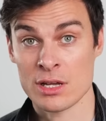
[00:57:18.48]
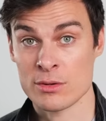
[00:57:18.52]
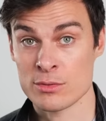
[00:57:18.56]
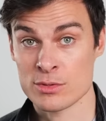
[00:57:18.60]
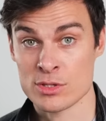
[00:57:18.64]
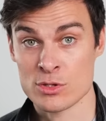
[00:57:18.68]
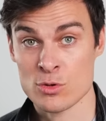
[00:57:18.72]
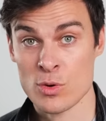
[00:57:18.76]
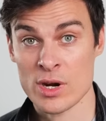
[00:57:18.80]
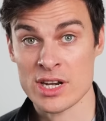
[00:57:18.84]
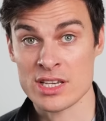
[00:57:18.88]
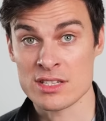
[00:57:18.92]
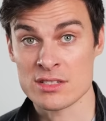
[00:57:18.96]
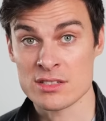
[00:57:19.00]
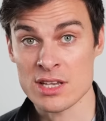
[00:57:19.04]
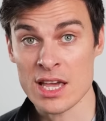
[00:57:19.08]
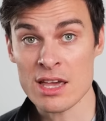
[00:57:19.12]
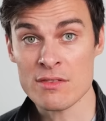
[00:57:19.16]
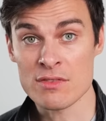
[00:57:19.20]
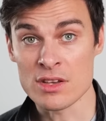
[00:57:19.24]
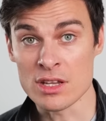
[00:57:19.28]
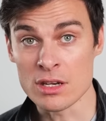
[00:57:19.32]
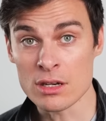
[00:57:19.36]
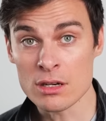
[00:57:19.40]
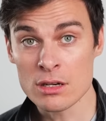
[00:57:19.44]
I was
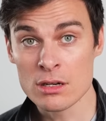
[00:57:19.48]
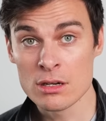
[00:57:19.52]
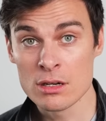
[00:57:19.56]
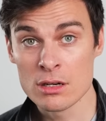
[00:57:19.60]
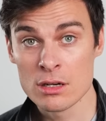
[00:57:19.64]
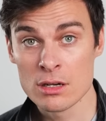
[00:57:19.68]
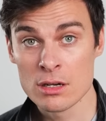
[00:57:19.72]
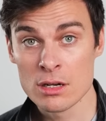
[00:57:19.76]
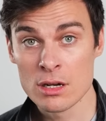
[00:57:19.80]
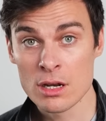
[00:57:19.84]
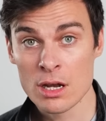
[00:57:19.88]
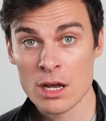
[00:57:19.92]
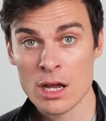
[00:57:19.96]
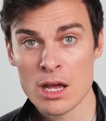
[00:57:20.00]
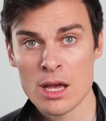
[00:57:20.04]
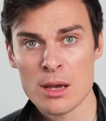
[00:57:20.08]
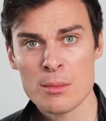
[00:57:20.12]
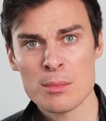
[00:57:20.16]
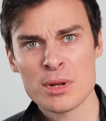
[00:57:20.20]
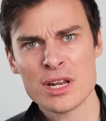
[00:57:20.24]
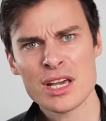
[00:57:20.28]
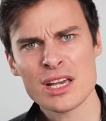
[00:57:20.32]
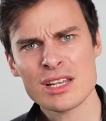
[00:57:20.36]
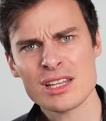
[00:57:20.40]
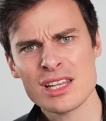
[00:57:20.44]
27.
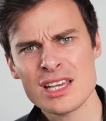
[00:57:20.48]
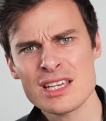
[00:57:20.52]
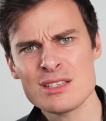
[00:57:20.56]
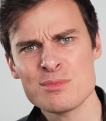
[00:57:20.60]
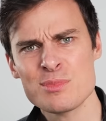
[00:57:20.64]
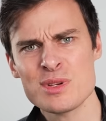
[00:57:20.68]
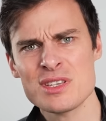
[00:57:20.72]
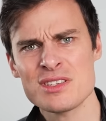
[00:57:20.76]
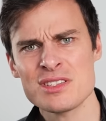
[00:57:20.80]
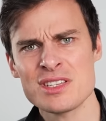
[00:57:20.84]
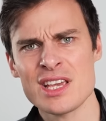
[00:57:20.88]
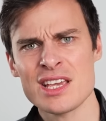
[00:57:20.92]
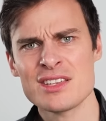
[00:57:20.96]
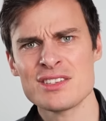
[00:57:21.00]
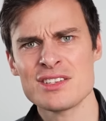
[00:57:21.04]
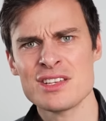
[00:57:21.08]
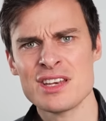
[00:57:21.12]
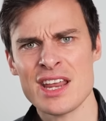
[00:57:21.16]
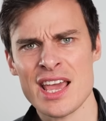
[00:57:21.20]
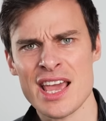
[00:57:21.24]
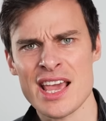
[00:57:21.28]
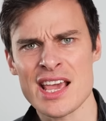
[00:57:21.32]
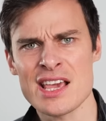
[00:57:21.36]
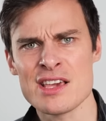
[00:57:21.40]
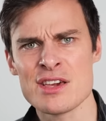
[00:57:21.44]
But I at least possessed
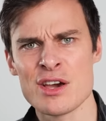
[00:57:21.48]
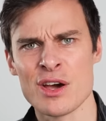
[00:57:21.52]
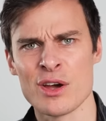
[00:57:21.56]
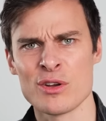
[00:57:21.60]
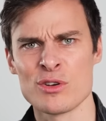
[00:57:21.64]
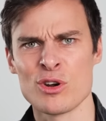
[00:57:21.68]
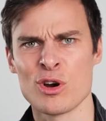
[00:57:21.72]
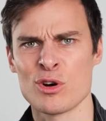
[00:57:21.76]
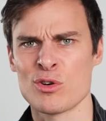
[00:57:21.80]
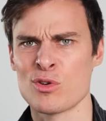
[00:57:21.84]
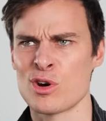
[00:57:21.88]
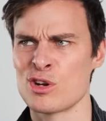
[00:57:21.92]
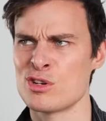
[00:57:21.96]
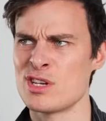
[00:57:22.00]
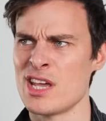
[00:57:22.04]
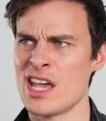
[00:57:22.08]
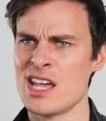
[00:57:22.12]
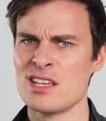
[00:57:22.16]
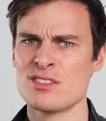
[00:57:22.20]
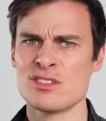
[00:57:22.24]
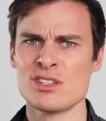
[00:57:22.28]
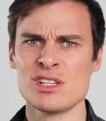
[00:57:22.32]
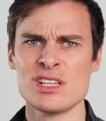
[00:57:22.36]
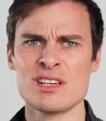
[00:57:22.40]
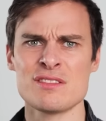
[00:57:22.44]
an ego not
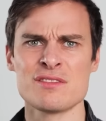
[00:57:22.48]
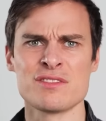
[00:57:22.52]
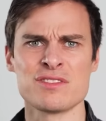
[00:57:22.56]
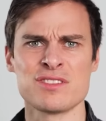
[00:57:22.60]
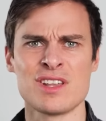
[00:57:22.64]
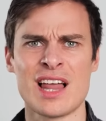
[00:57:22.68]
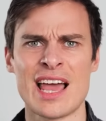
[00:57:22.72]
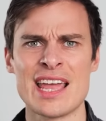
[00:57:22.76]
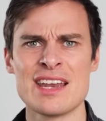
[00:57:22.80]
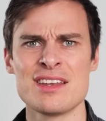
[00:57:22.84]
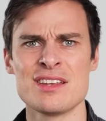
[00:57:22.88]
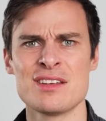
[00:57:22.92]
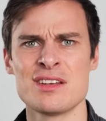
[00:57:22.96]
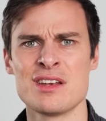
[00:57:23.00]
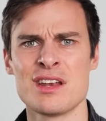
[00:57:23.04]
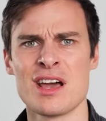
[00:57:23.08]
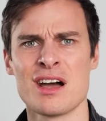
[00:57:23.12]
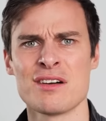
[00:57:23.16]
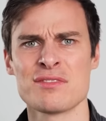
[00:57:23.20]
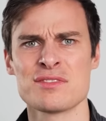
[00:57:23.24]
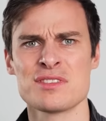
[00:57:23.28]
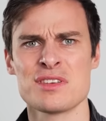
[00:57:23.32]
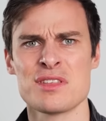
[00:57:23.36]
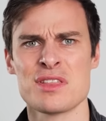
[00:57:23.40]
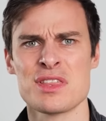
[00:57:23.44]
grotesquely inflated
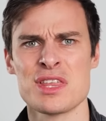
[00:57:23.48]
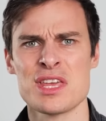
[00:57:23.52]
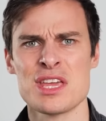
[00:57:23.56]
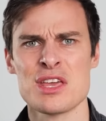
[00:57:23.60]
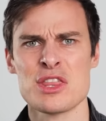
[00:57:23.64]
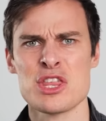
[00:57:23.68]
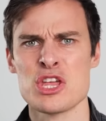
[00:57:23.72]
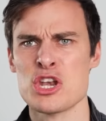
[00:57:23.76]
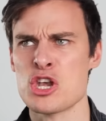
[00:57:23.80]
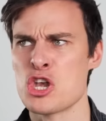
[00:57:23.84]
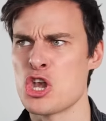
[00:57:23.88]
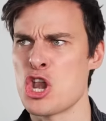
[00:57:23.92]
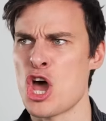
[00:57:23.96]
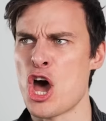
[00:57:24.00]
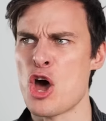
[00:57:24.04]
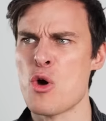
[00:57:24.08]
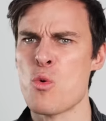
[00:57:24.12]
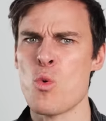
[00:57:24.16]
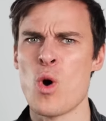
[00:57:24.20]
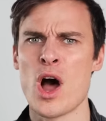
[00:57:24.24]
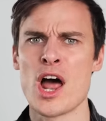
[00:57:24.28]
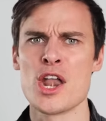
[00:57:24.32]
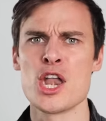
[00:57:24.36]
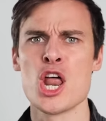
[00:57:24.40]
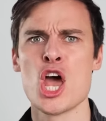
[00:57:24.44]
enough to think that no
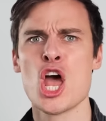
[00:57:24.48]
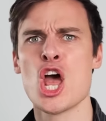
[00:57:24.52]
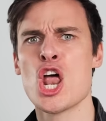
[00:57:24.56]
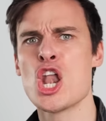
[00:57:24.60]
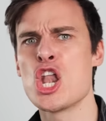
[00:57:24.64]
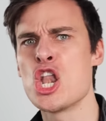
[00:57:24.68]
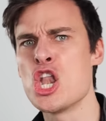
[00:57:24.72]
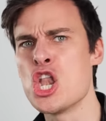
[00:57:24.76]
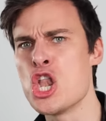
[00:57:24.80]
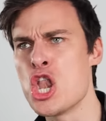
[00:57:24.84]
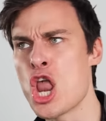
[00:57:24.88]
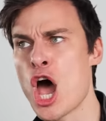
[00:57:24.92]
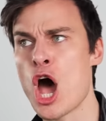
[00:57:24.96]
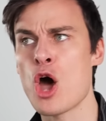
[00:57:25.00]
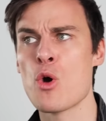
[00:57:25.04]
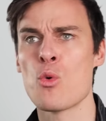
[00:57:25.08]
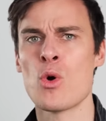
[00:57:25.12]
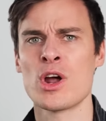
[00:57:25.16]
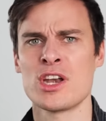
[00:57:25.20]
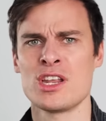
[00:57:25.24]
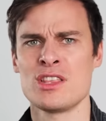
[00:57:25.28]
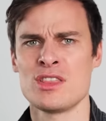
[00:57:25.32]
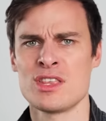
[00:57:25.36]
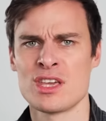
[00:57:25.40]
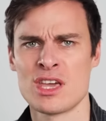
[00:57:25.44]

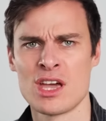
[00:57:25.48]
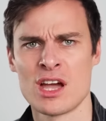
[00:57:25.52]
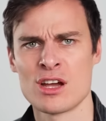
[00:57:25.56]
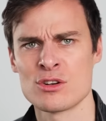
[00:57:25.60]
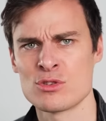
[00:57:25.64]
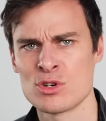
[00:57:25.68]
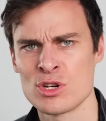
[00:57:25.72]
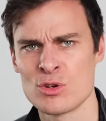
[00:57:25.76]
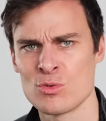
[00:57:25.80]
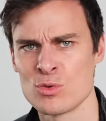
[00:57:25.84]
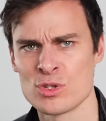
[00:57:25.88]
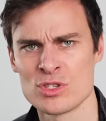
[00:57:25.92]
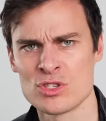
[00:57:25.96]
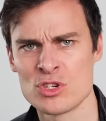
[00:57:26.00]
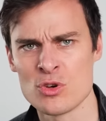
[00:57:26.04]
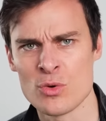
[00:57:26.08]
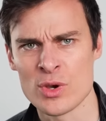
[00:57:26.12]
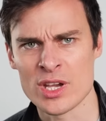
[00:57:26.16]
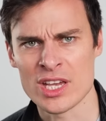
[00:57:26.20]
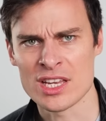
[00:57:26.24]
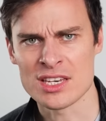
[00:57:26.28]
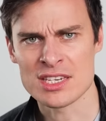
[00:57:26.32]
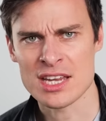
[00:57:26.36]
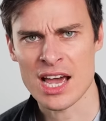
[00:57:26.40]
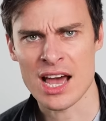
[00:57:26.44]
one in the country was
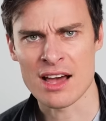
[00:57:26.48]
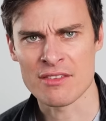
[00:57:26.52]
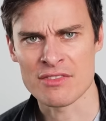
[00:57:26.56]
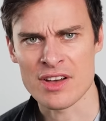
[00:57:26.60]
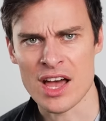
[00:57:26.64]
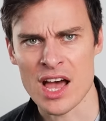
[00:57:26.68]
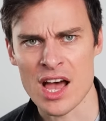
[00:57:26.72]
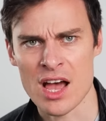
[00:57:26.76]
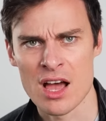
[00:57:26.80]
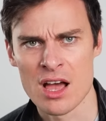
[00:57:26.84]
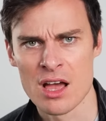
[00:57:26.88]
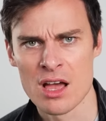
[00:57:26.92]
doing it tougher.